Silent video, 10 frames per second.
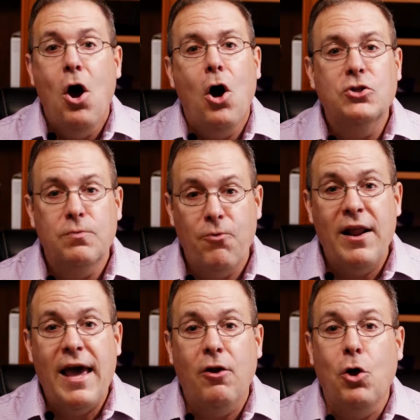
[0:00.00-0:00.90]
are
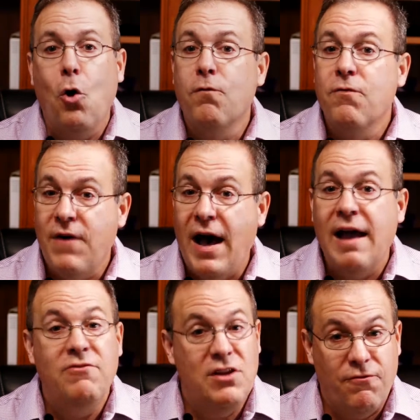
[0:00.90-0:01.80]
spread out over
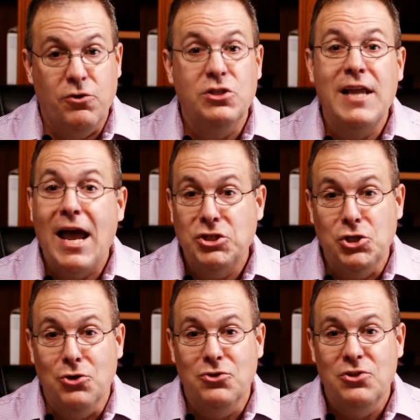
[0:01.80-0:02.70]
5 different
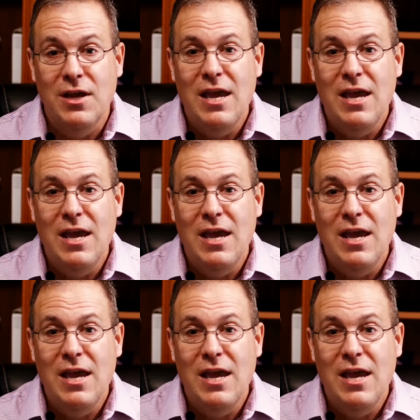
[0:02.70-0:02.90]
statutes.